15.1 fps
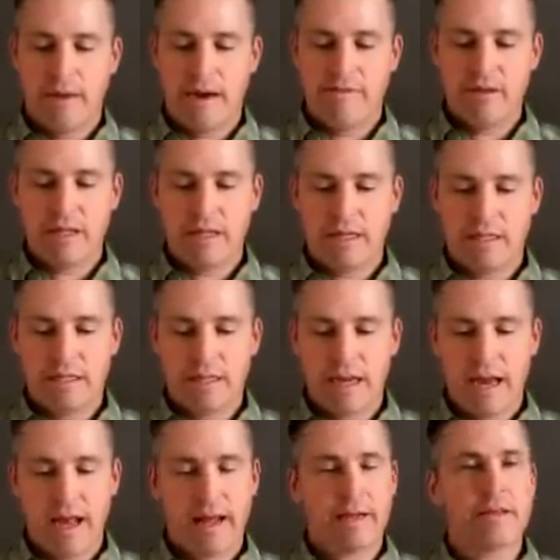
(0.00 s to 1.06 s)
everything is
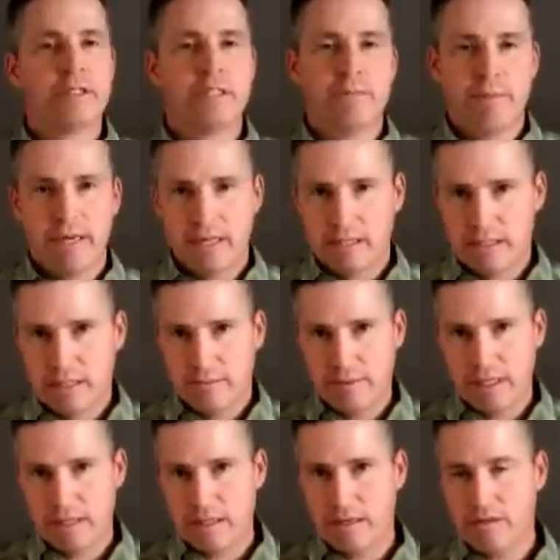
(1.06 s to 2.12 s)
energy based. I
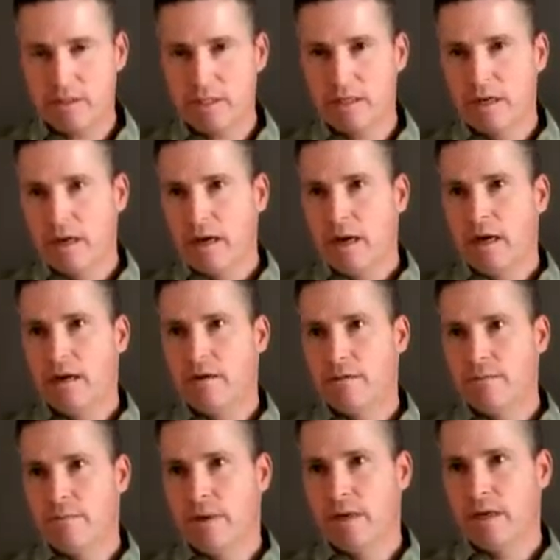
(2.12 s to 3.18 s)
mean, there's
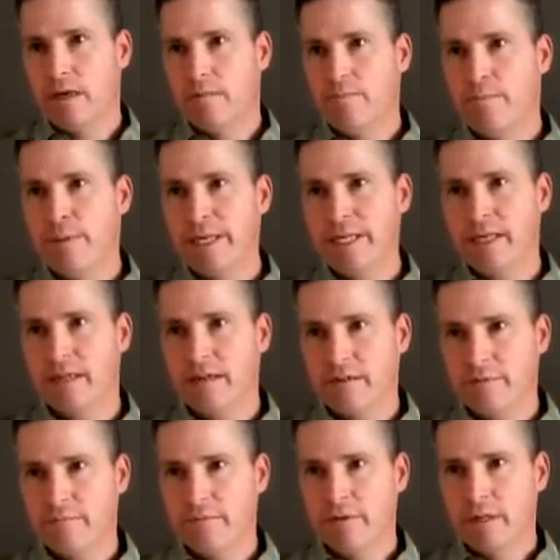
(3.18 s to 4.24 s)
a bit
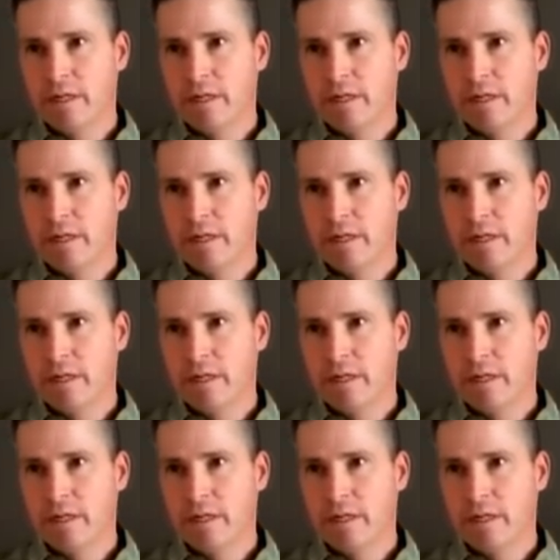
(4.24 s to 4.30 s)
of